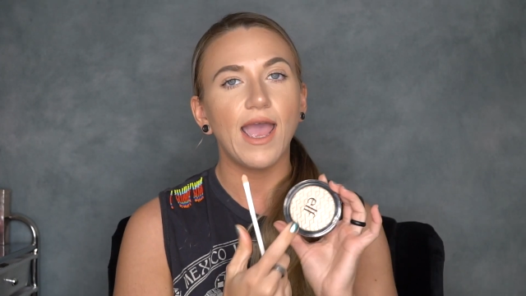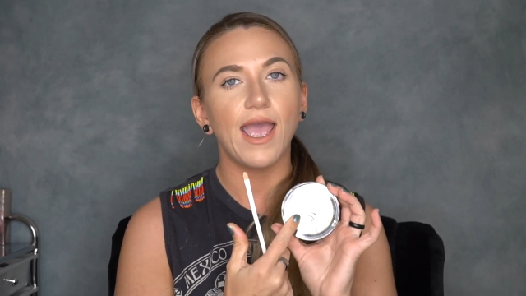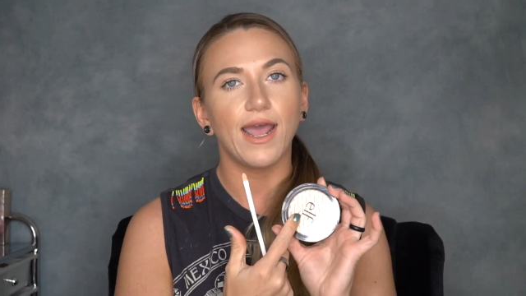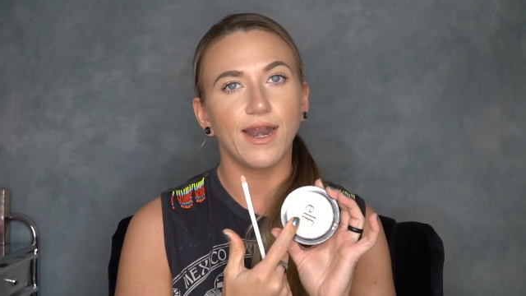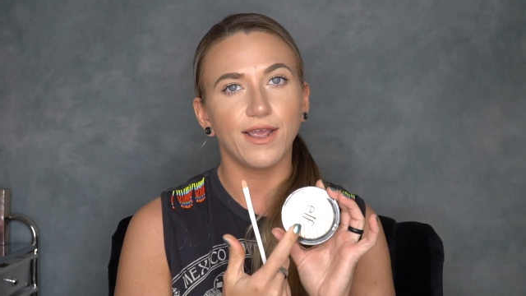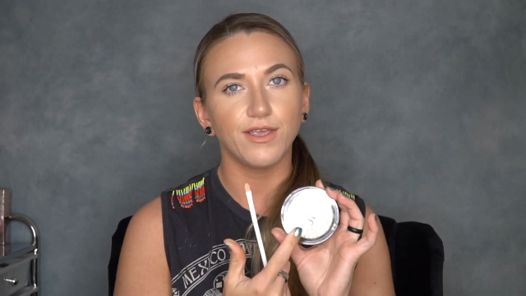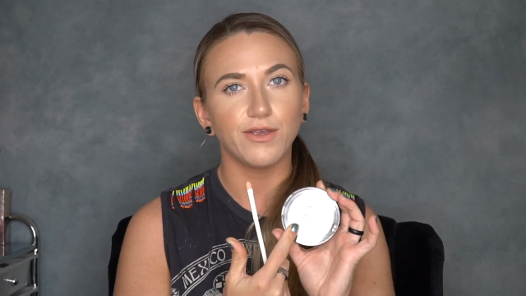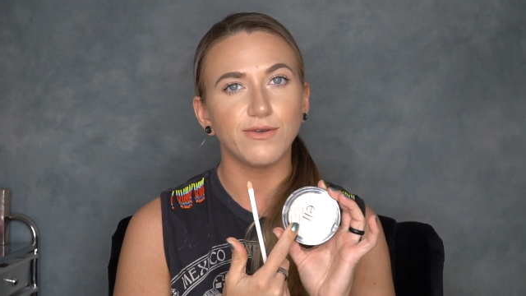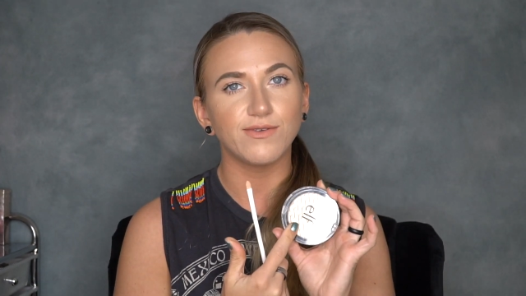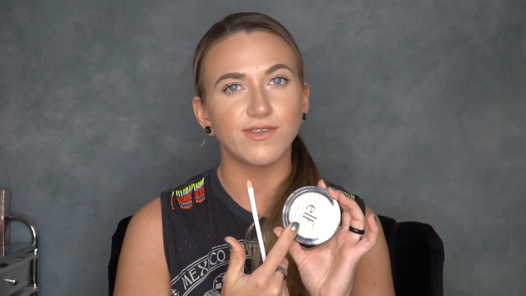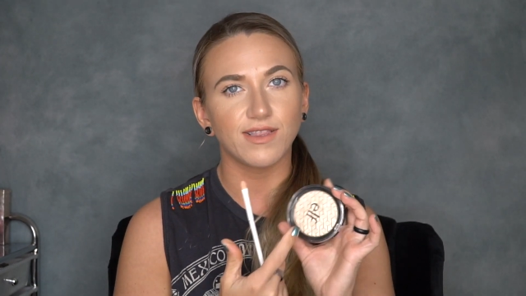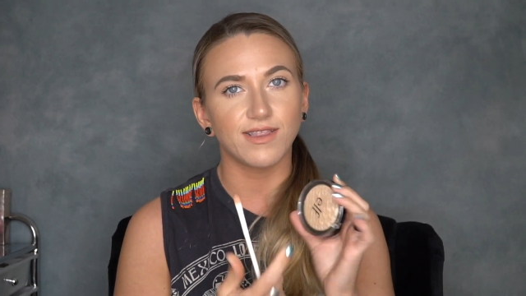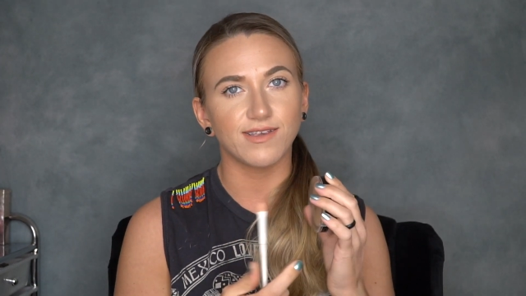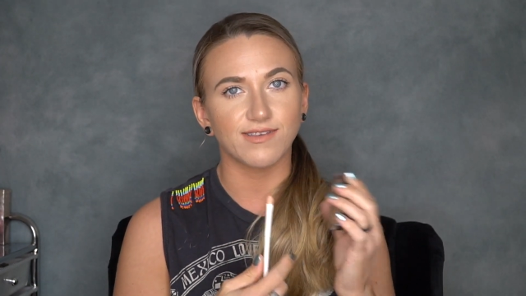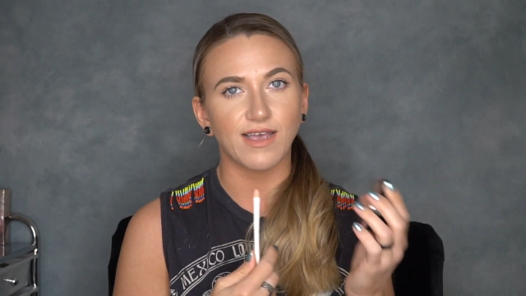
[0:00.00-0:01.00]
And I use
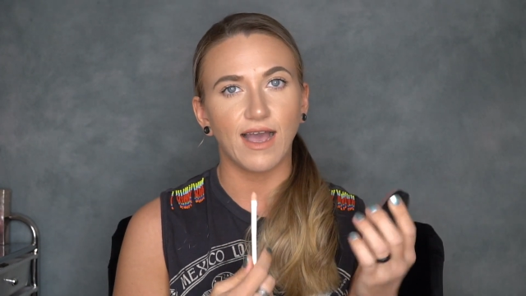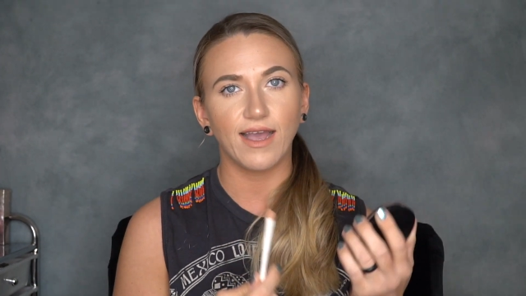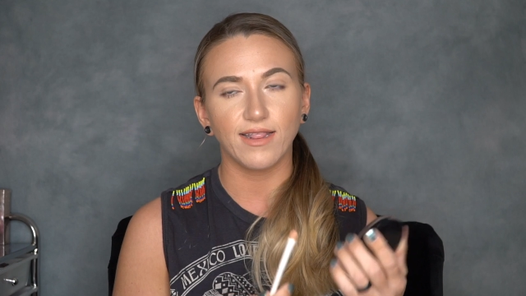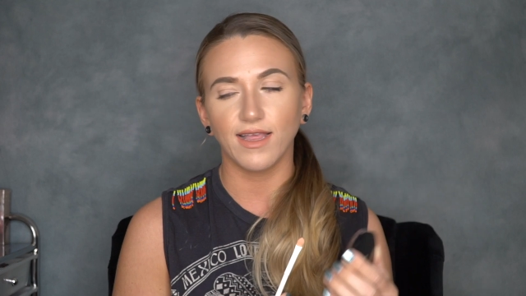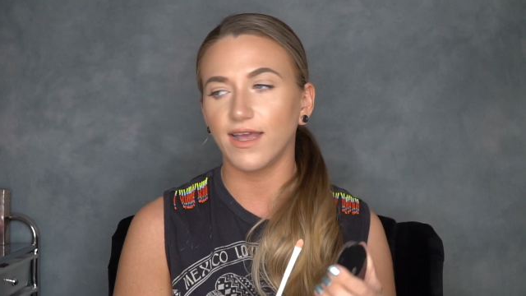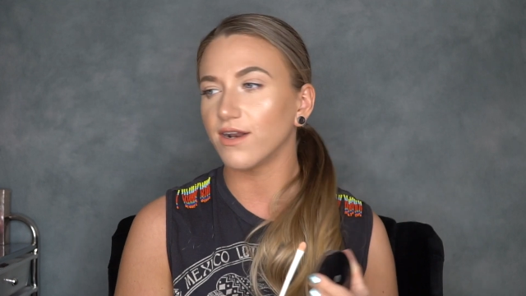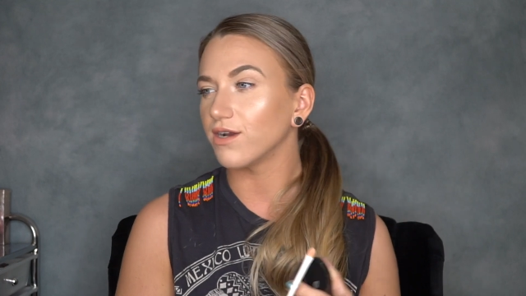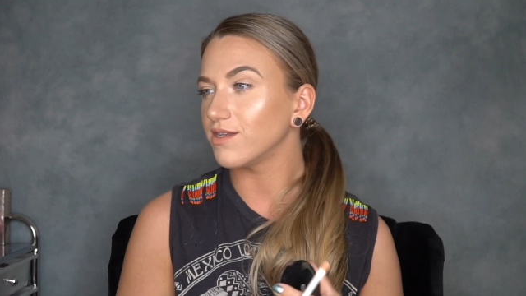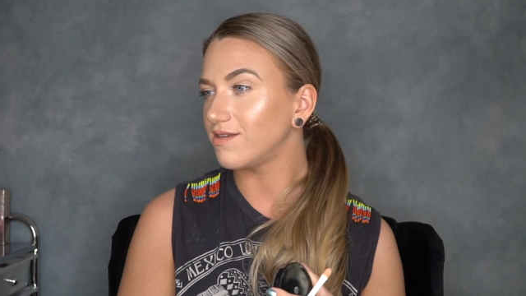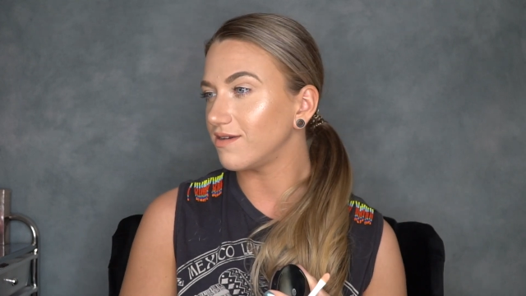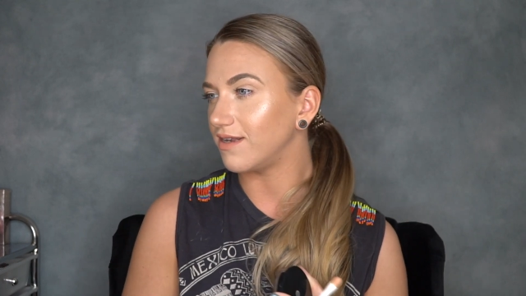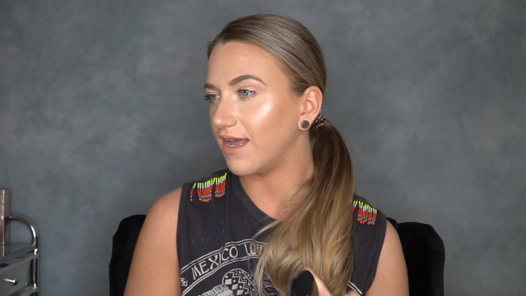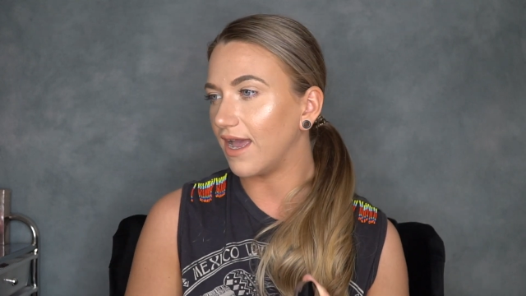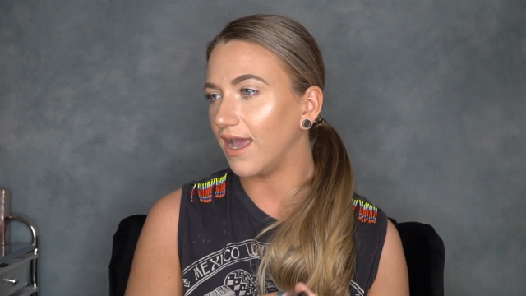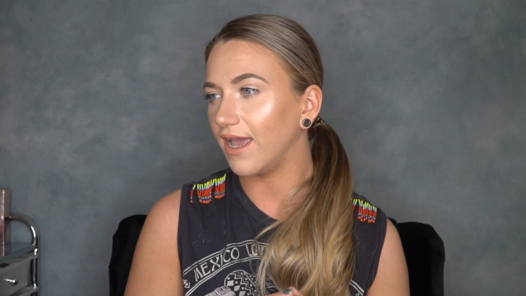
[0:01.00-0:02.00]
this highlighter
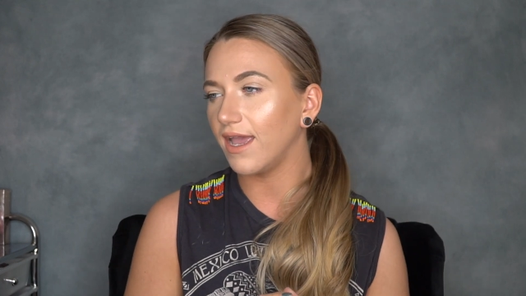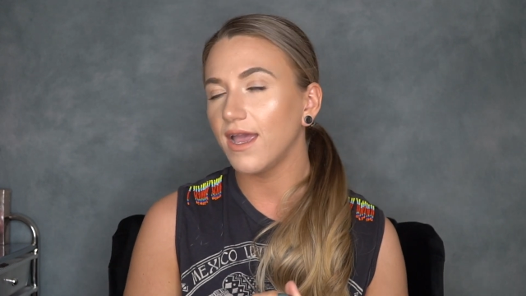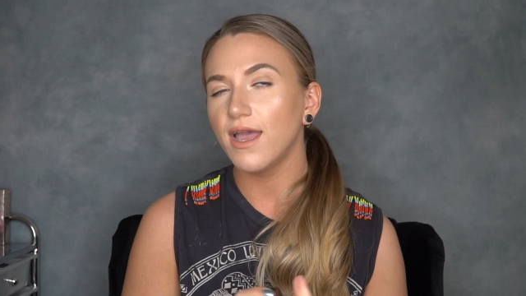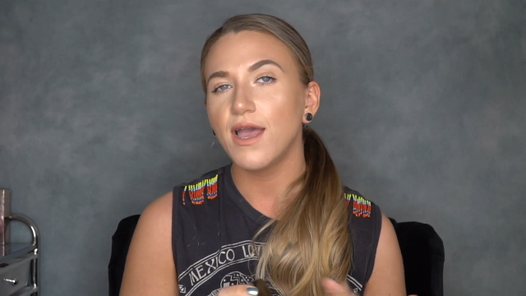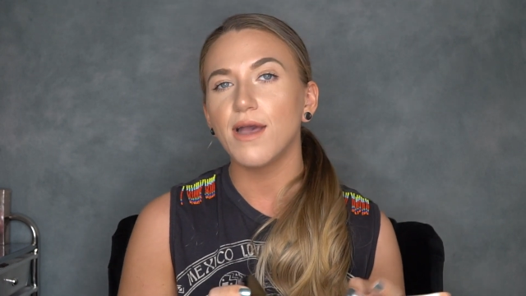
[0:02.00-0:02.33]
today,